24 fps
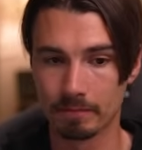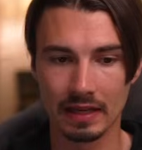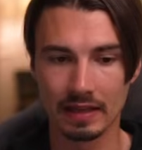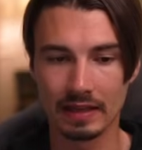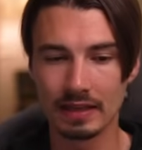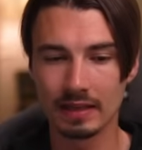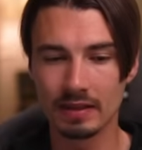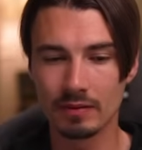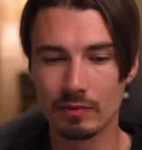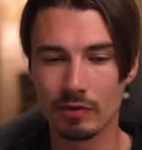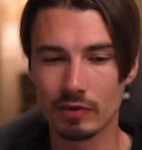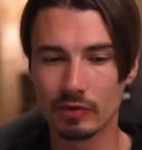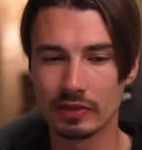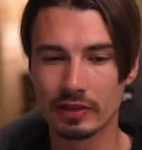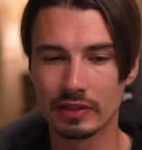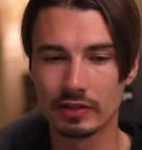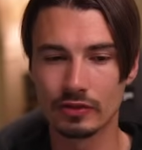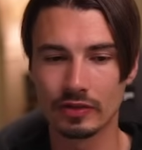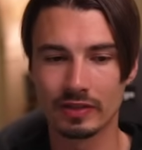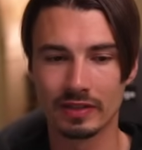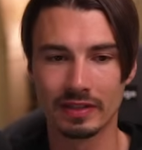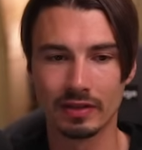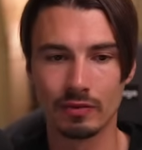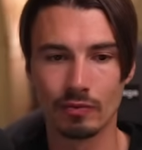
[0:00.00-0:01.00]
I think the most
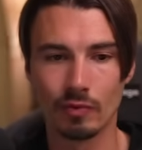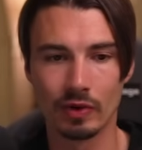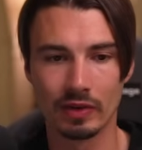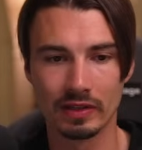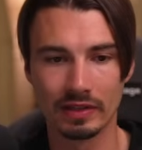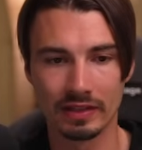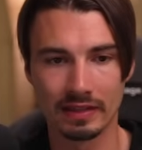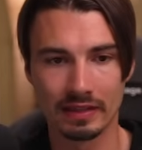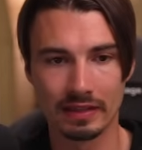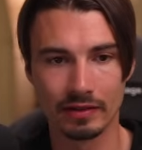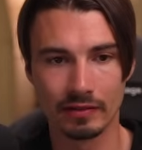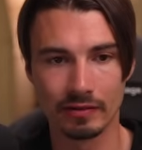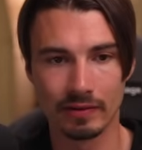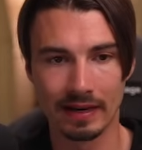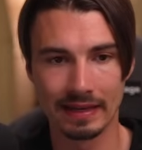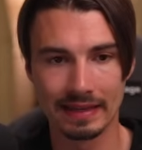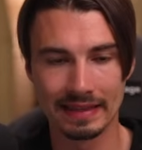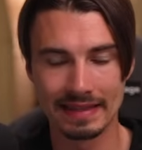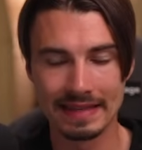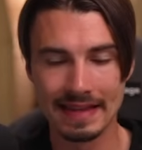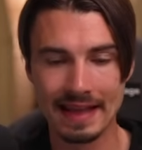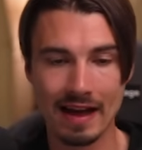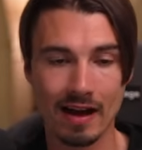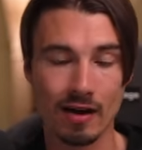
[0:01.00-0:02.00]
interesting ones here right
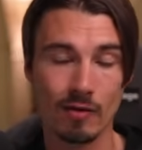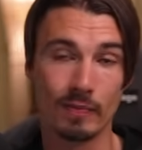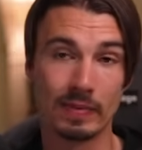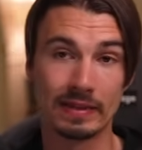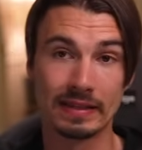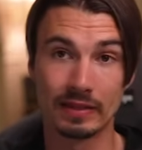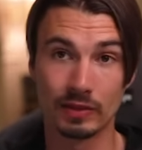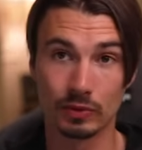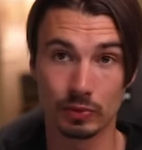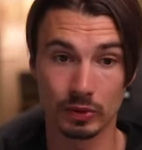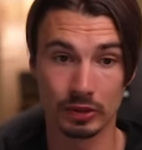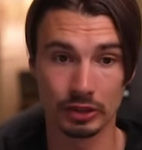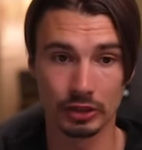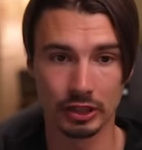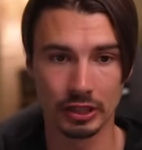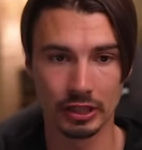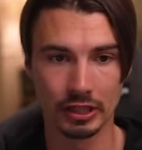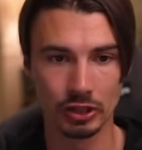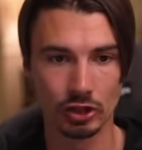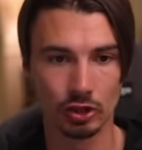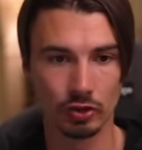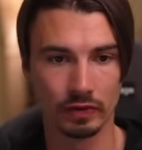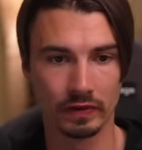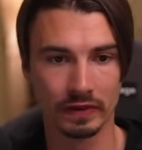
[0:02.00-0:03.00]
now, but this will
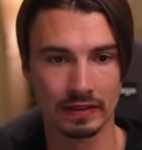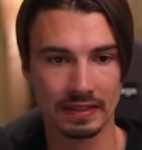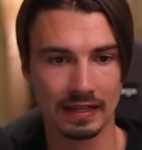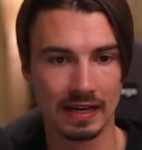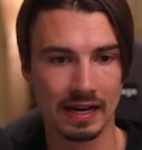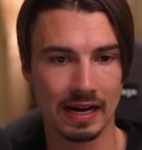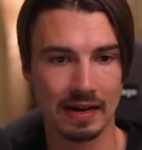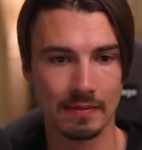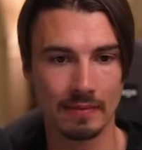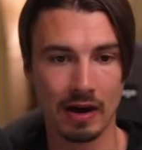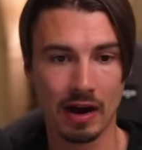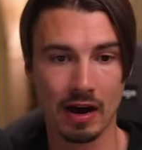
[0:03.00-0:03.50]
change over time,